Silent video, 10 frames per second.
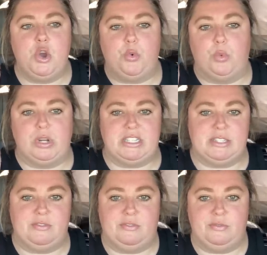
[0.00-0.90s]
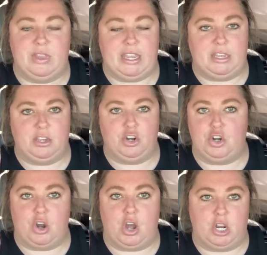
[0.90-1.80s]
was like
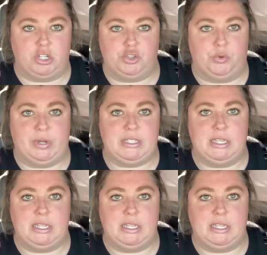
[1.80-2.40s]
not a choice.